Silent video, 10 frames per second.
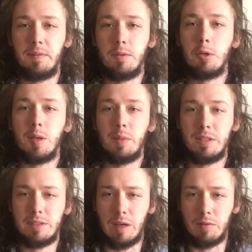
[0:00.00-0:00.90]
Look at
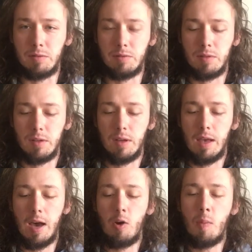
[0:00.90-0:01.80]
myself.
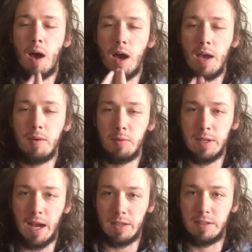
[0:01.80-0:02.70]
How am I
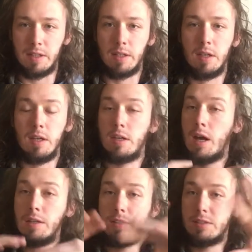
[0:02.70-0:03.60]
reacting?
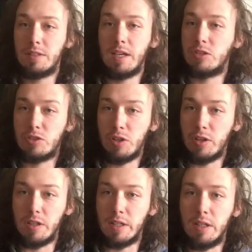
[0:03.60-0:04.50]
Not just
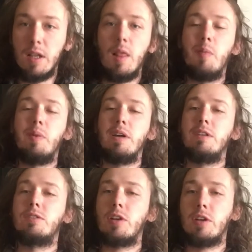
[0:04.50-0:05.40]
externally, but
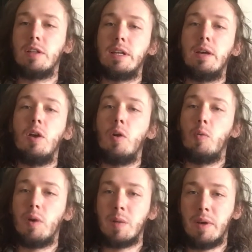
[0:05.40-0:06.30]
internally,
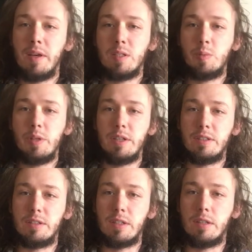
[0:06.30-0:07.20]
what am I
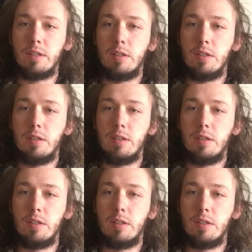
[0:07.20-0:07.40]
experiencing?